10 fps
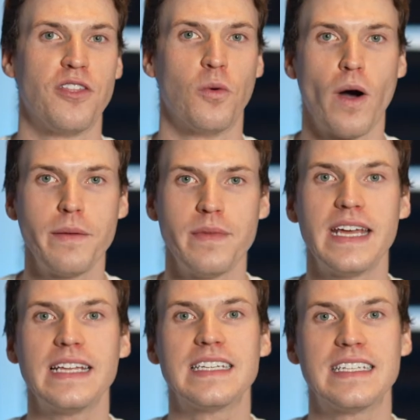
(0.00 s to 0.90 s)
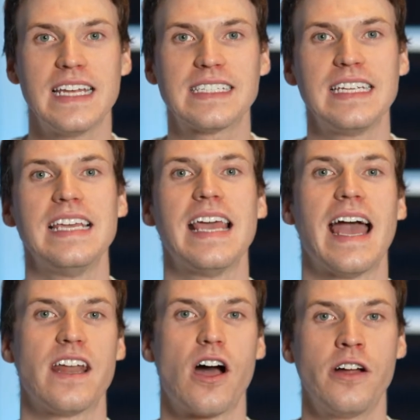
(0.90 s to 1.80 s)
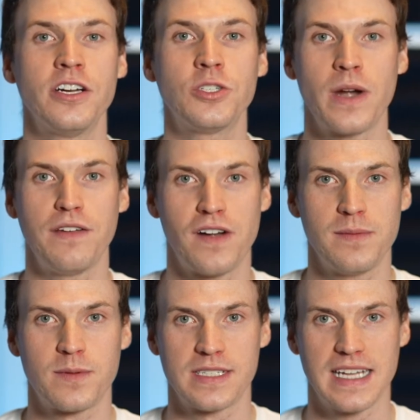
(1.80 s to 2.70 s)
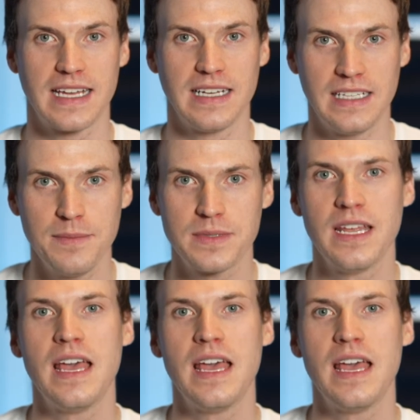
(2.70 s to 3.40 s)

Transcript: the 1 minute, 60, and 120 frames per second clips,